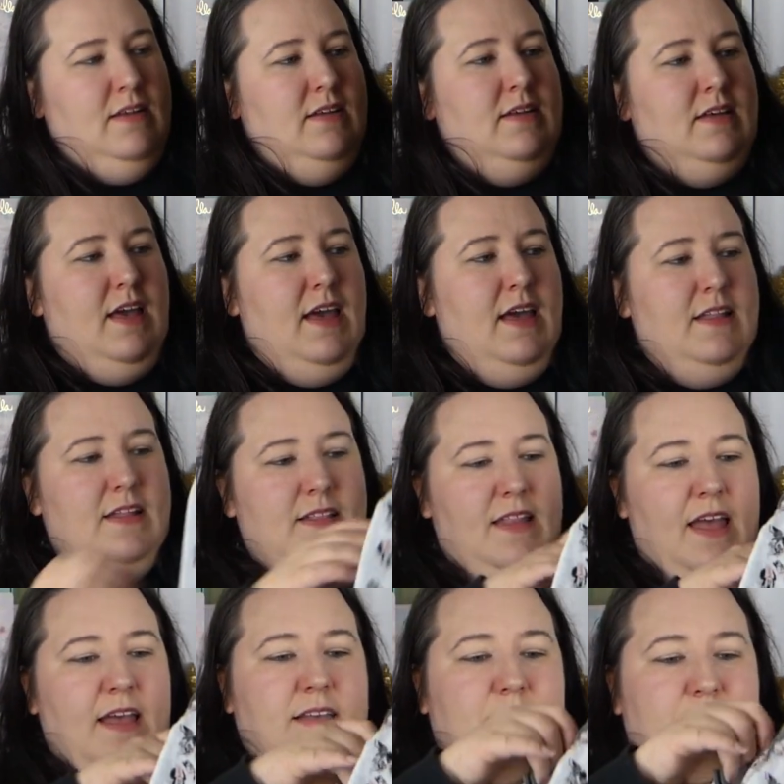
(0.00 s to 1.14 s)
Okay, the
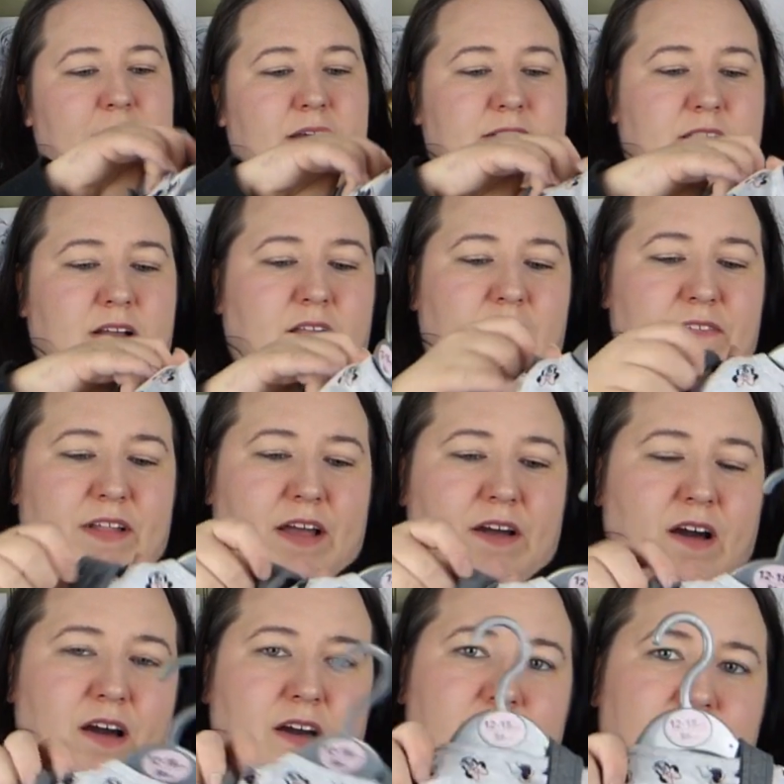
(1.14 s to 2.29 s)
next piece of clothing I
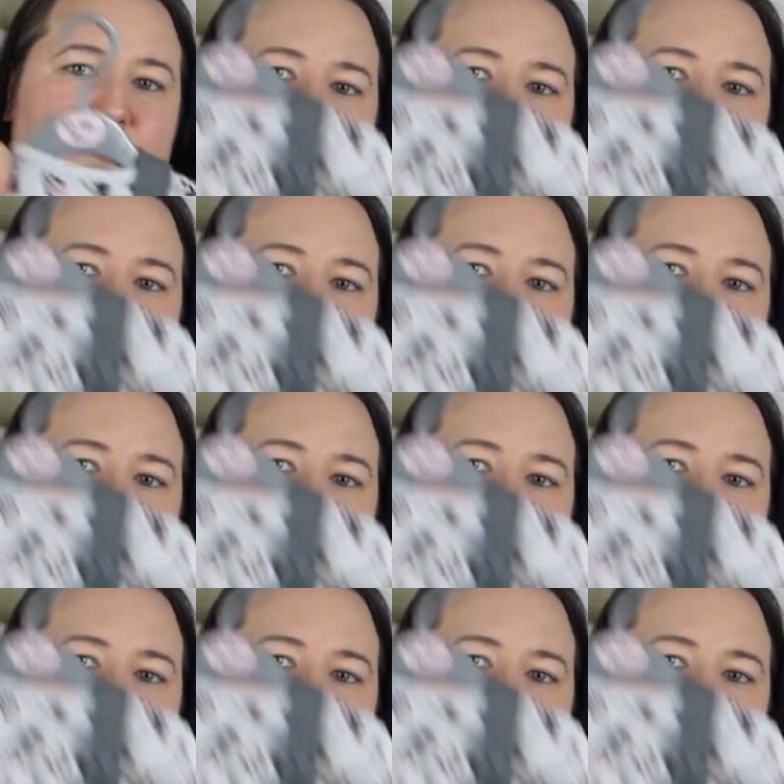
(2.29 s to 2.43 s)
got her